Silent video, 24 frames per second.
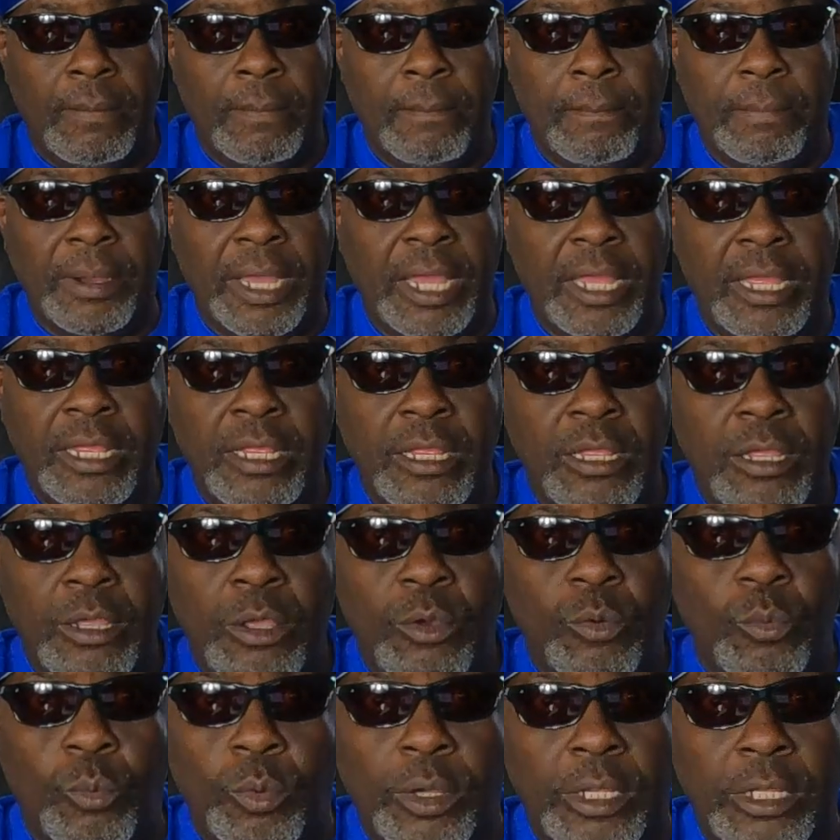But
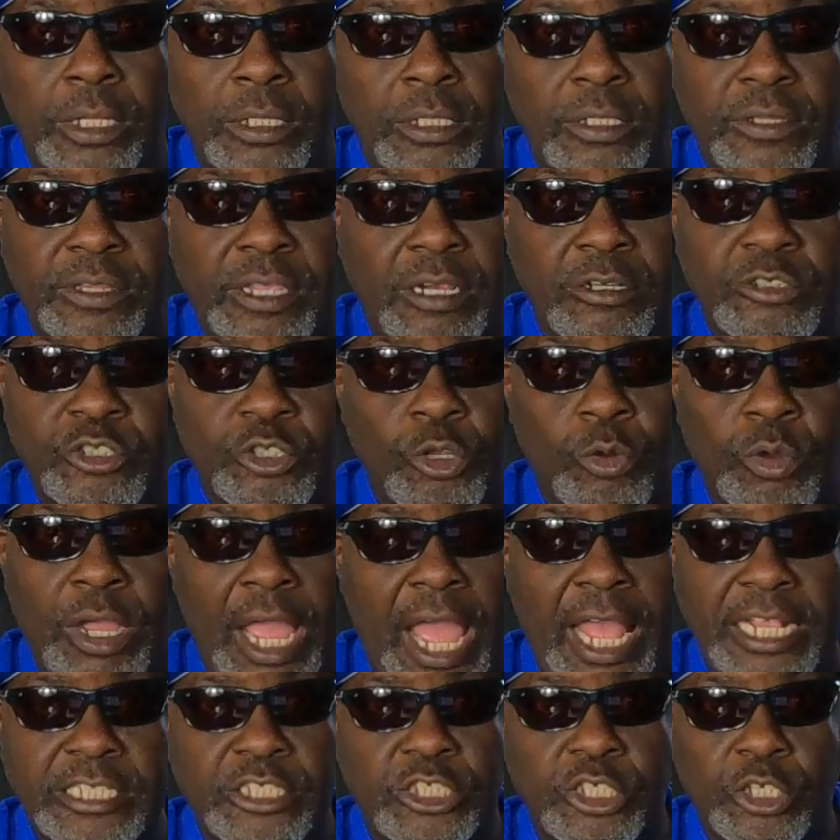when there's no
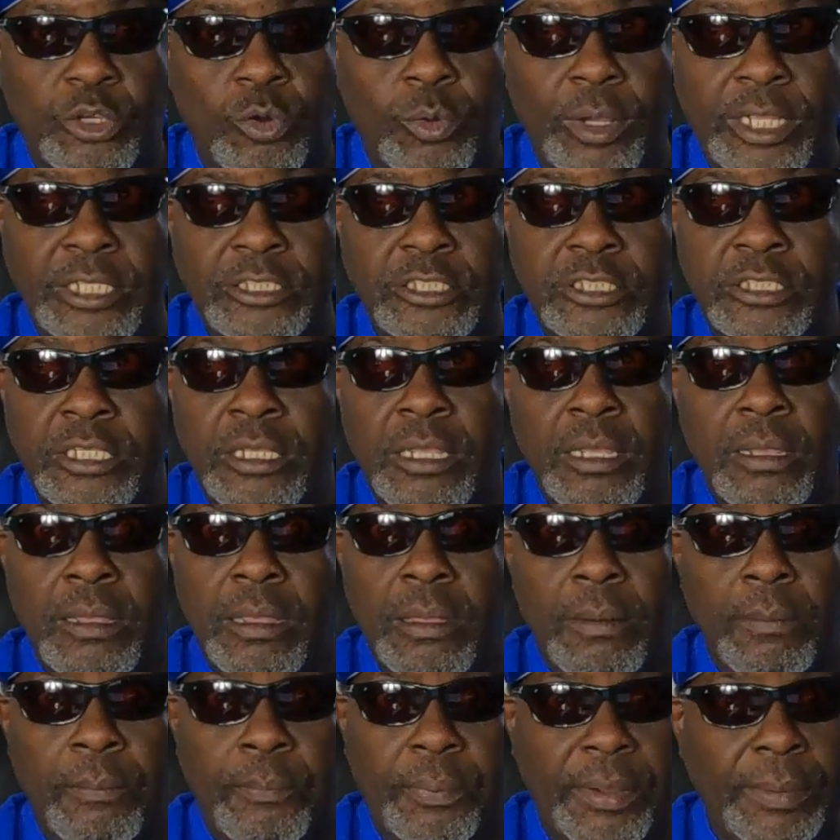consequence,
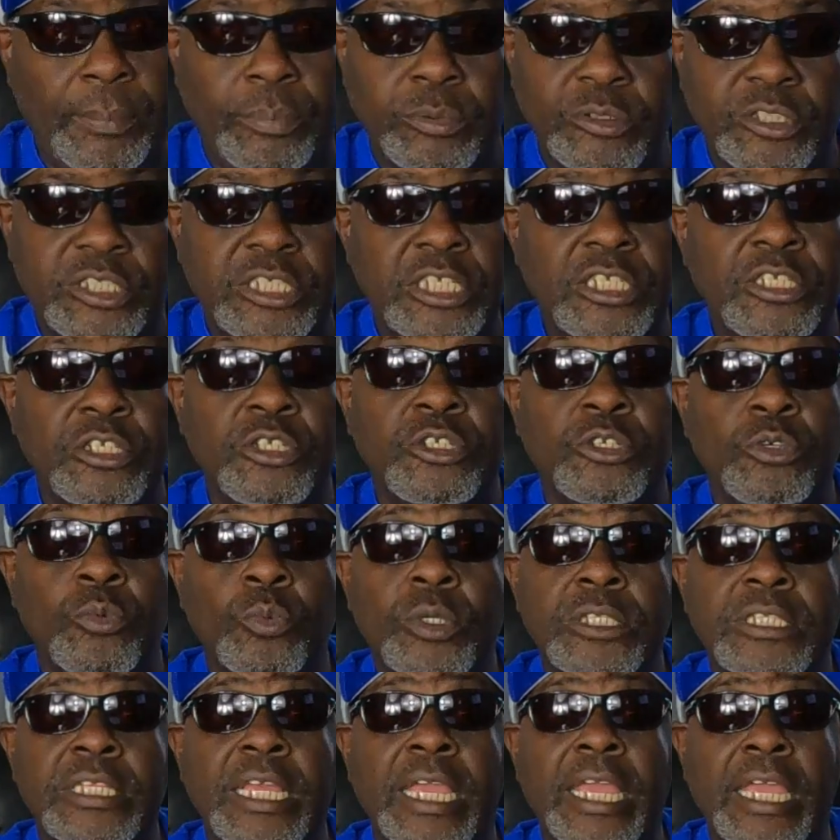people tend to do
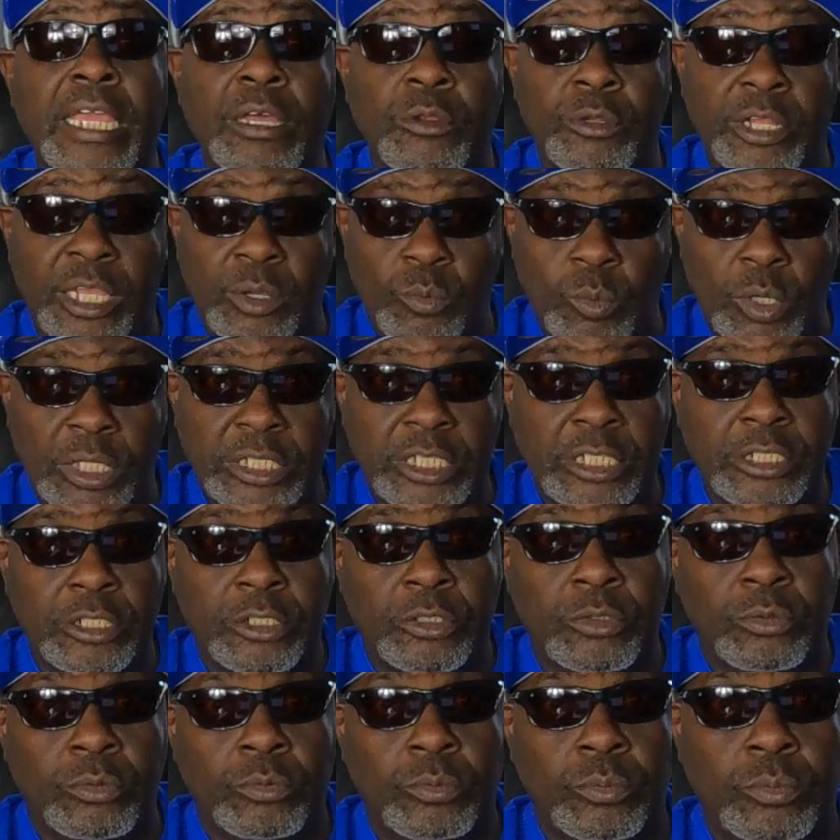what the hell they want to
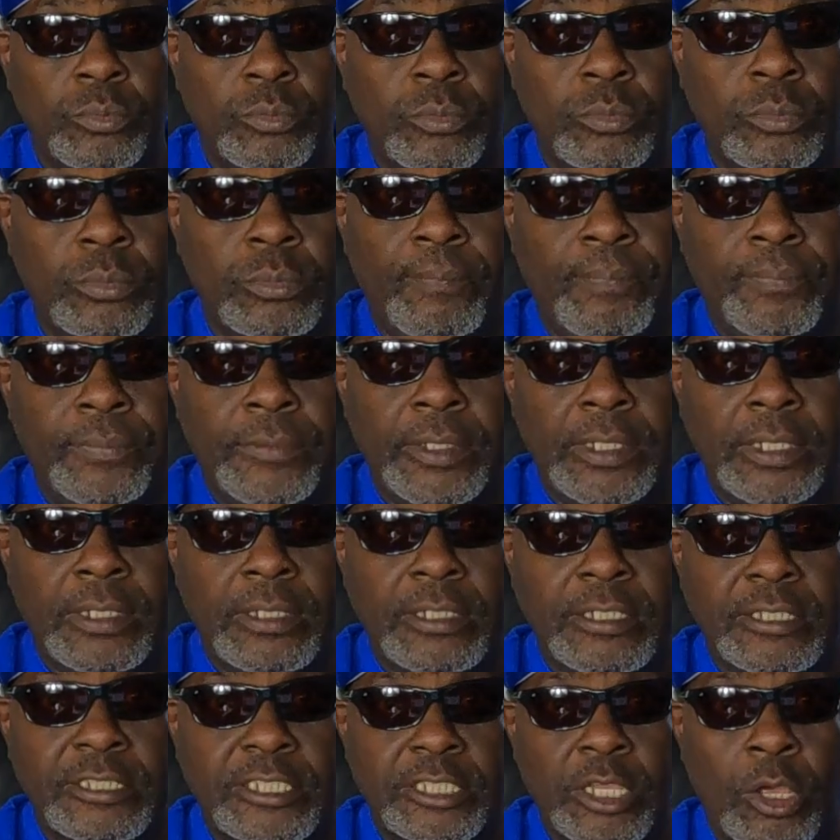do.
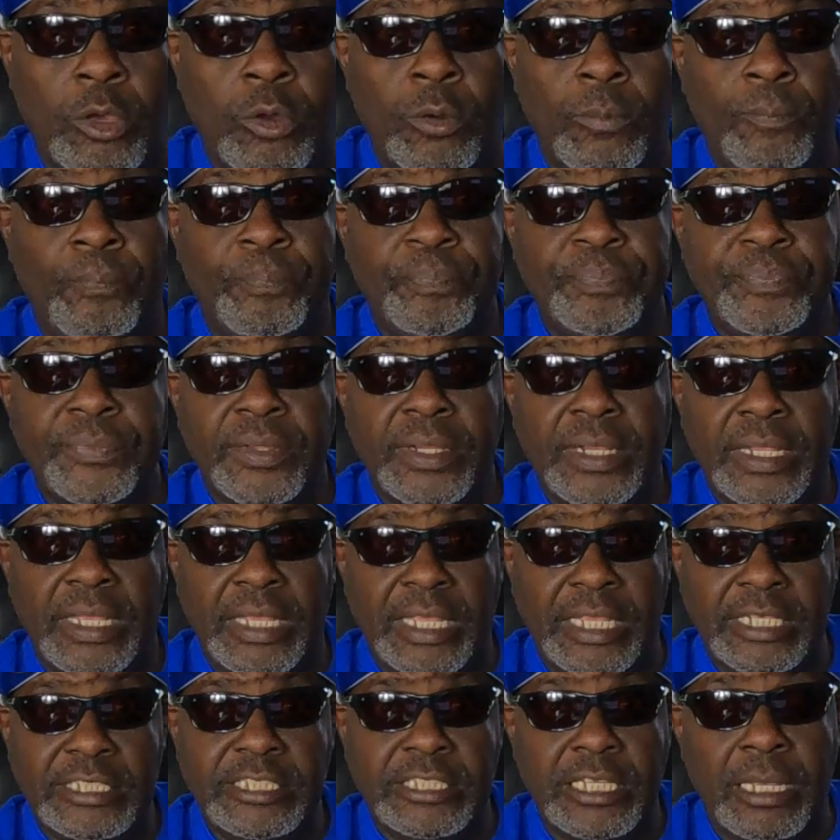So
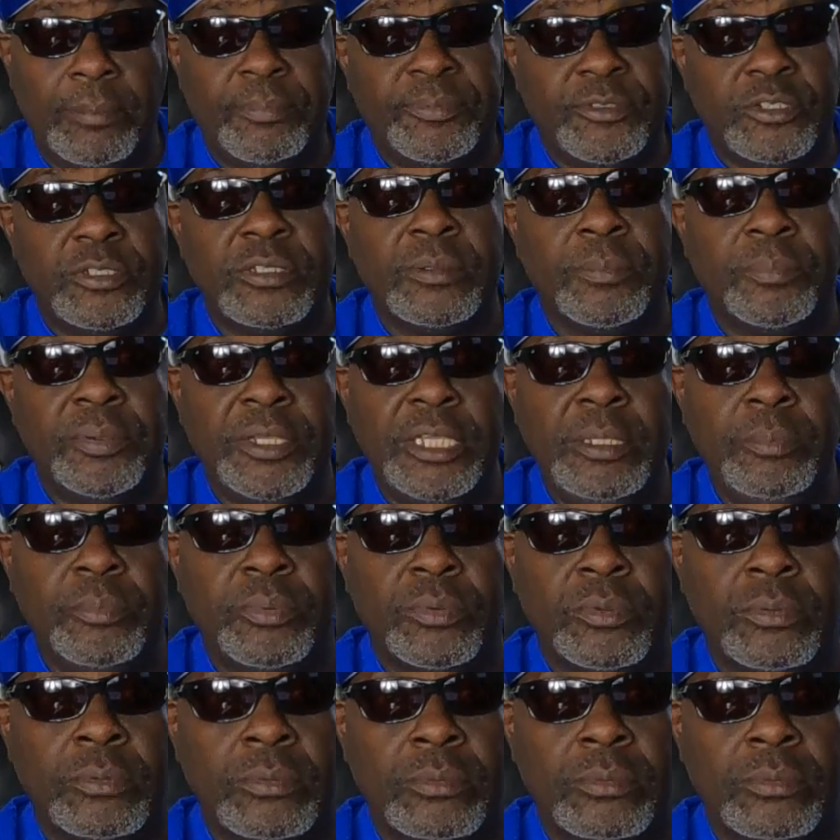it's up to the people.